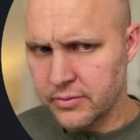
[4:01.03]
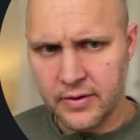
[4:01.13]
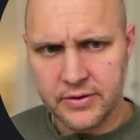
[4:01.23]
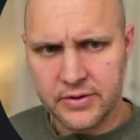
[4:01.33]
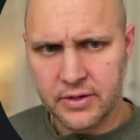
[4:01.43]
We've
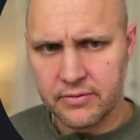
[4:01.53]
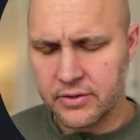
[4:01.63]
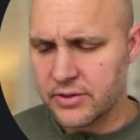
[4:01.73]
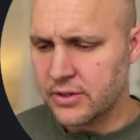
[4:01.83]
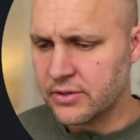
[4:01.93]
got it set for
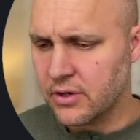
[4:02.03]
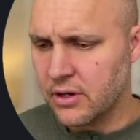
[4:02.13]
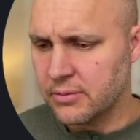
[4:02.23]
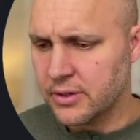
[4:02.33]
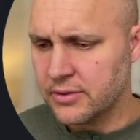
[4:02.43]
6
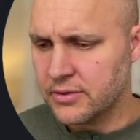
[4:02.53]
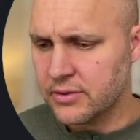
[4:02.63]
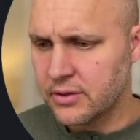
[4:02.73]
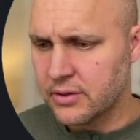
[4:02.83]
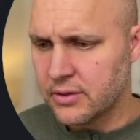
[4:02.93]

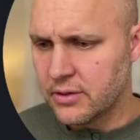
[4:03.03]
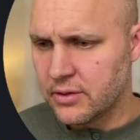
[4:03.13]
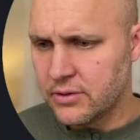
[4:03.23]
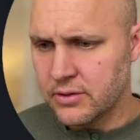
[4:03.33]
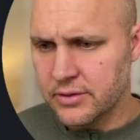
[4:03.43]
comments.
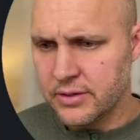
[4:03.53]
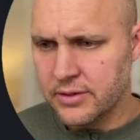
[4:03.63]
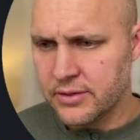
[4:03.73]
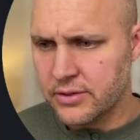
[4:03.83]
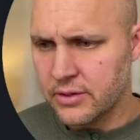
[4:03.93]
Let's
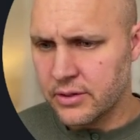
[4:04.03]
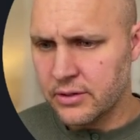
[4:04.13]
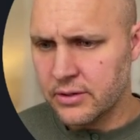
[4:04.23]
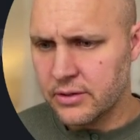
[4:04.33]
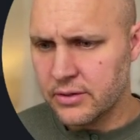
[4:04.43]
hit
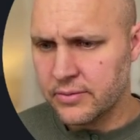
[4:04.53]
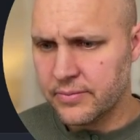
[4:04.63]
start.